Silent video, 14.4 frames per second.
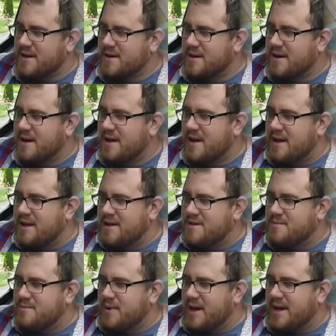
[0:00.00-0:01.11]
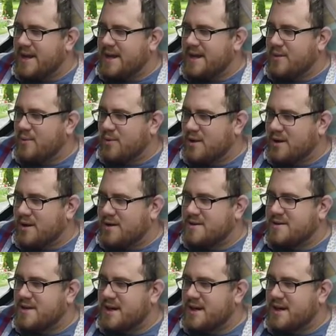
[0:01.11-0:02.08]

here, but it works.